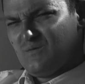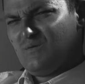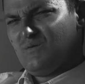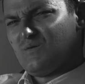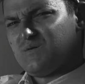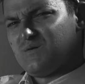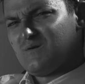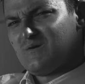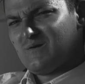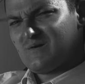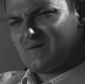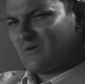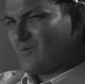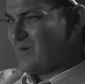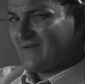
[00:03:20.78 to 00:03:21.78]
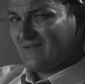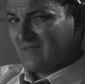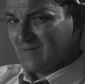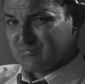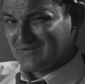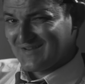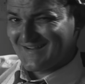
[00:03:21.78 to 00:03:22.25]
Oof, quite
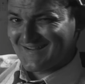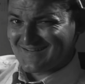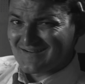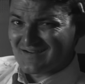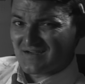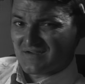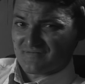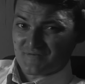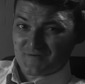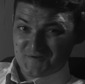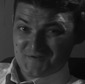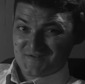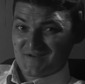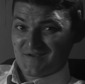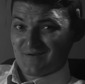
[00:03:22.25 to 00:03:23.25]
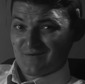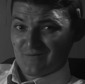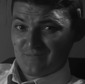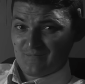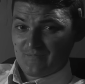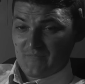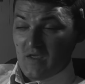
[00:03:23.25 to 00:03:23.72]
the black eye for
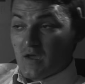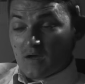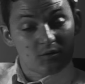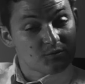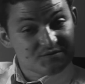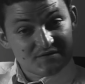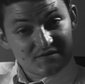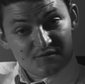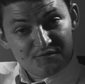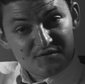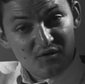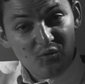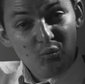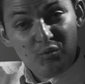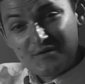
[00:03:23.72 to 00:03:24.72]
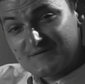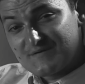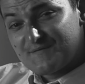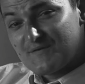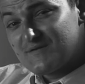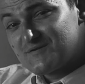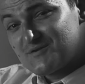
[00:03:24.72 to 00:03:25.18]
Snell. Of course, it turned out worse
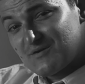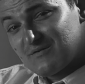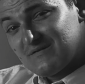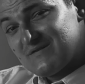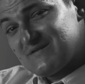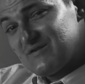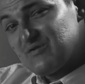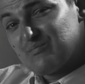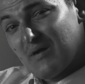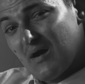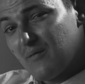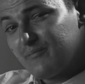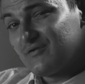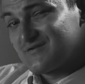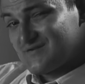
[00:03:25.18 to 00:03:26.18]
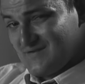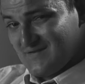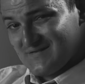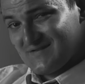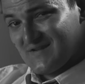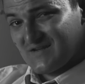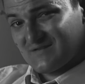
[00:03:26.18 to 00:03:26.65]
for the journalist who published
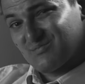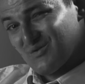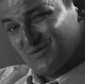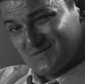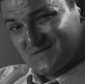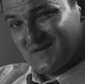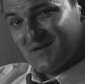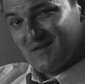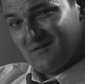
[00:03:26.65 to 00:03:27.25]
this expose.